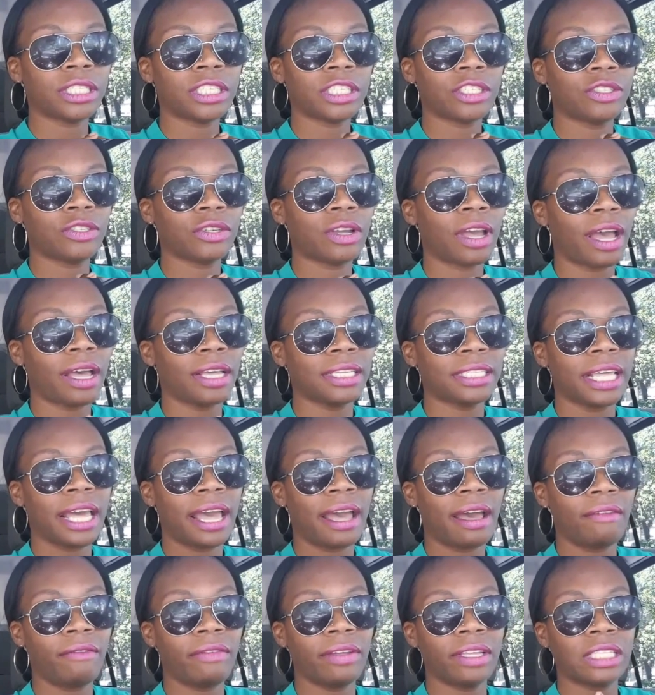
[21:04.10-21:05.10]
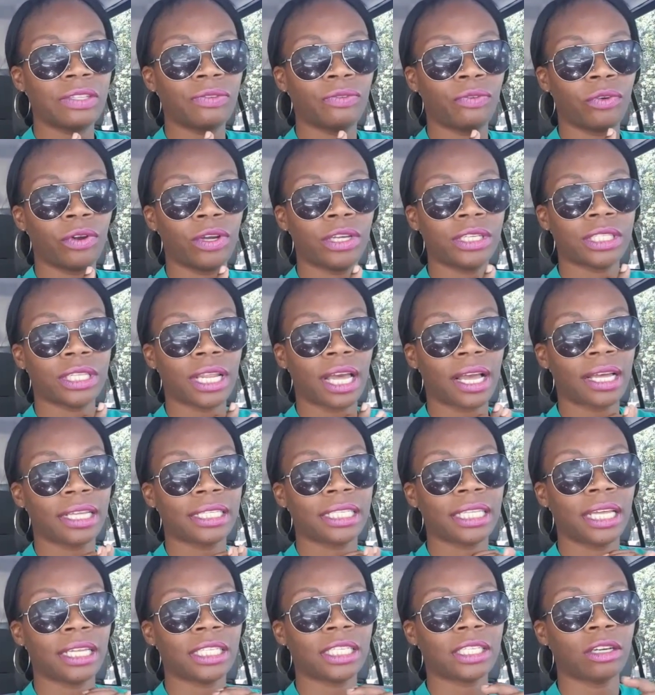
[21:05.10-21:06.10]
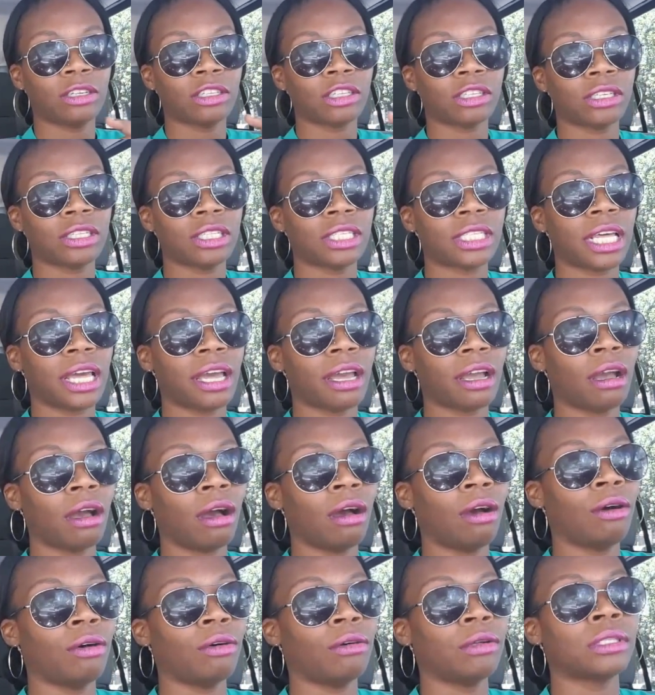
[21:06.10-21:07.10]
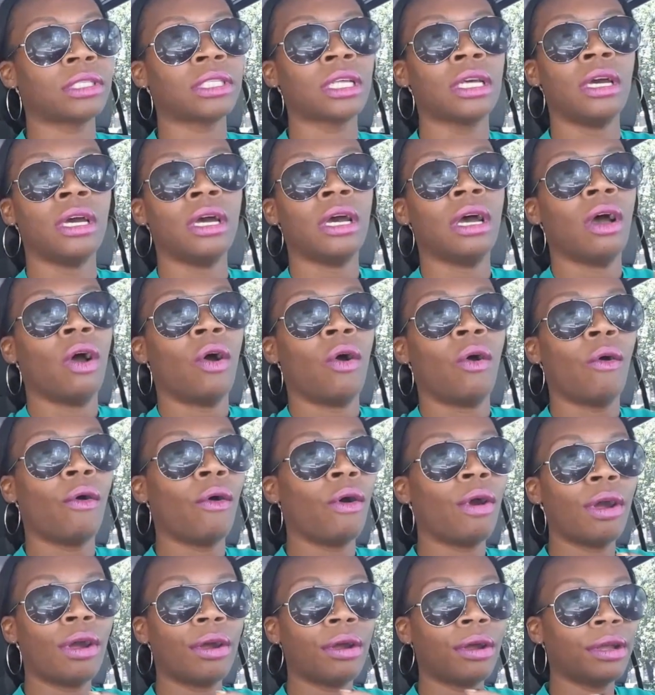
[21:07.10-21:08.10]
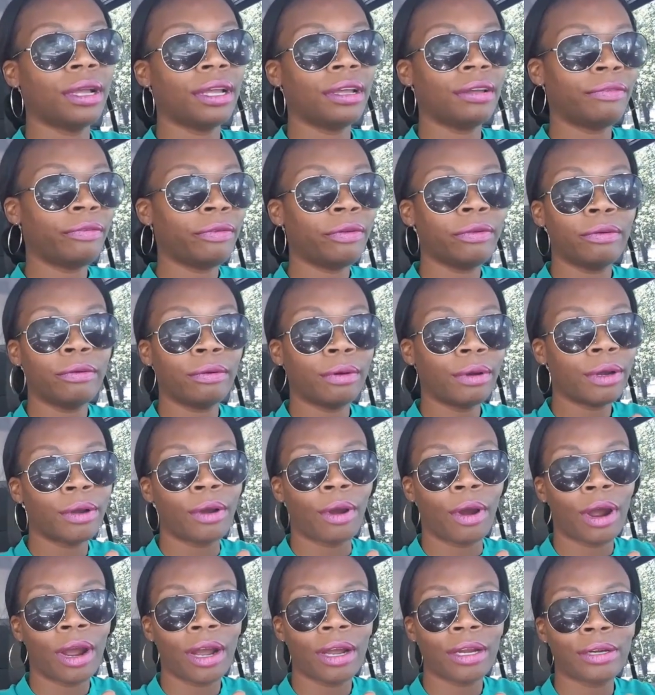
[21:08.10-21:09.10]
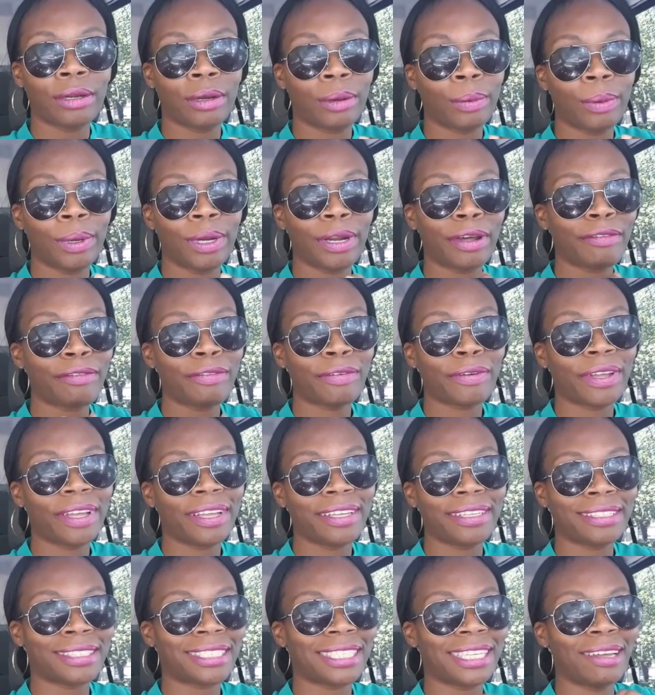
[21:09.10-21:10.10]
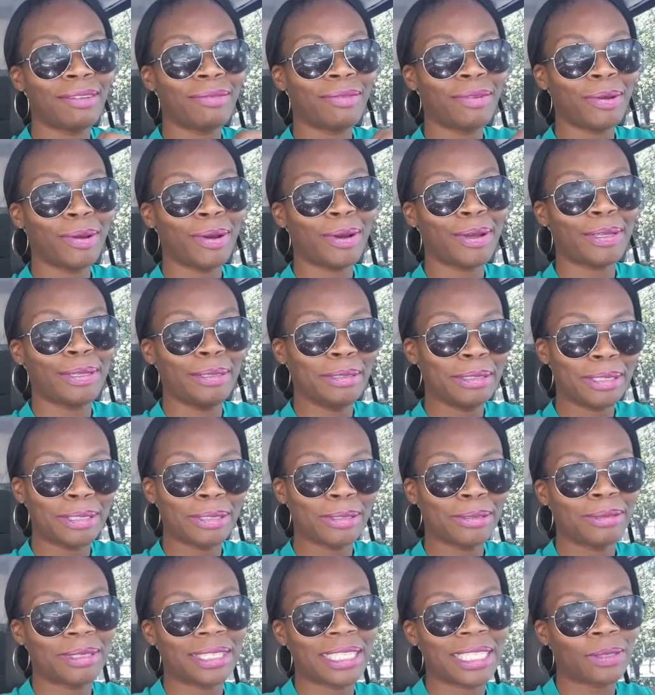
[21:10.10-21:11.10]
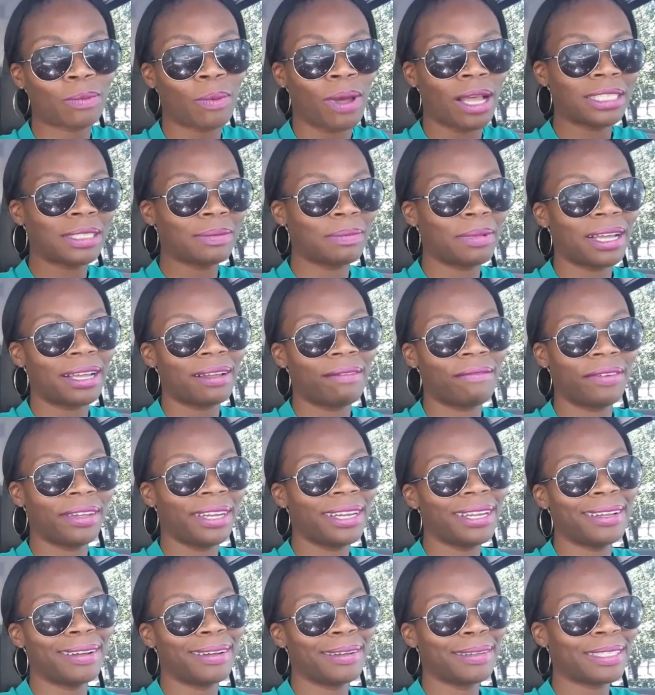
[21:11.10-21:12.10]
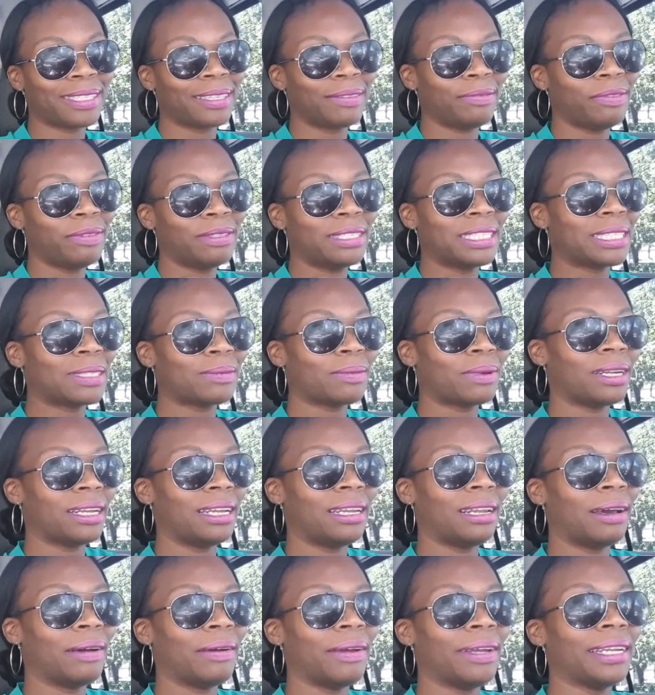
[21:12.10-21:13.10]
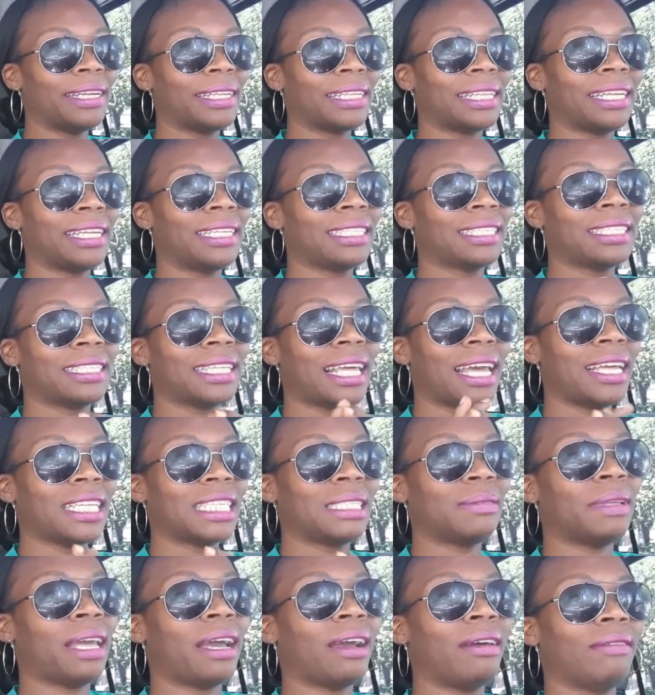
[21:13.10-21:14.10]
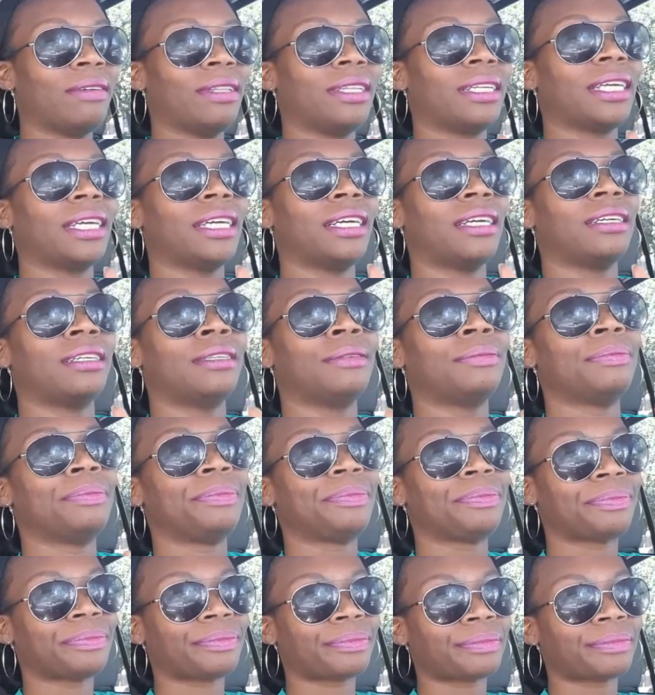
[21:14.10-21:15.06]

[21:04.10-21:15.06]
questions that you guys have as far as, like I said, surgical tech goes, or if you a gardener, whatever. If you're on YouTube just watching my videos, if you just want to know anything, just ask me. I don't really care